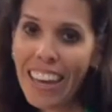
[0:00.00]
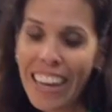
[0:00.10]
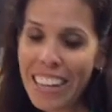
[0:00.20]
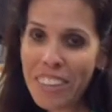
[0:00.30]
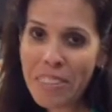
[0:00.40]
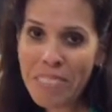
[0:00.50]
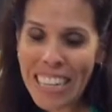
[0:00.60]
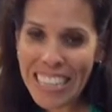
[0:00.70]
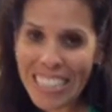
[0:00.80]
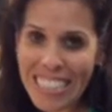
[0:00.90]
Hello, I'm
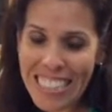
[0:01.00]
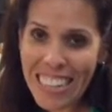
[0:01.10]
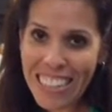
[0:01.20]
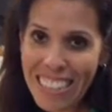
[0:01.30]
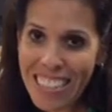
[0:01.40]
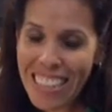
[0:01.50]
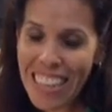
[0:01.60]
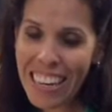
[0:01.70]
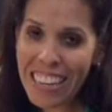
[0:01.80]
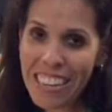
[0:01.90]
Diane Gonzalez,
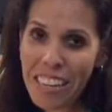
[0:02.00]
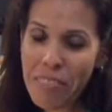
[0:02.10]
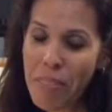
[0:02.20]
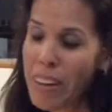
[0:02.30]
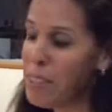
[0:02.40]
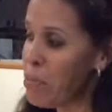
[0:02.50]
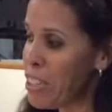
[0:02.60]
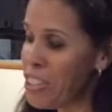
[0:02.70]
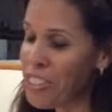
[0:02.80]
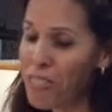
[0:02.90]
and I've had the
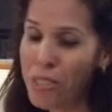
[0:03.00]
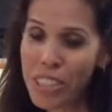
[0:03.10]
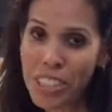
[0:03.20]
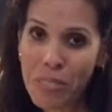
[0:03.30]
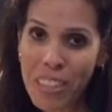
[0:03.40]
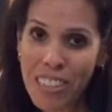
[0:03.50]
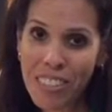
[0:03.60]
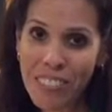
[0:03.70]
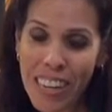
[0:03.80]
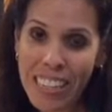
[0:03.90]
pleasure of working with
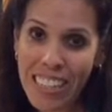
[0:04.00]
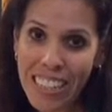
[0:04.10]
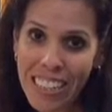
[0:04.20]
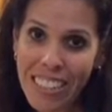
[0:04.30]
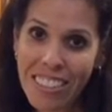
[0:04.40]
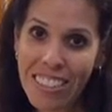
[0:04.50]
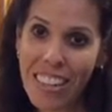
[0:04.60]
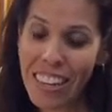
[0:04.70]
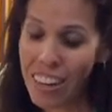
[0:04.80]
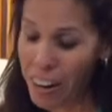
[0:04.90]
these fine ladies
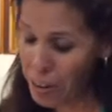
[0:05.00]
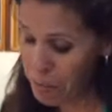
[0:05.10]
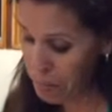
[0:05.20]
in our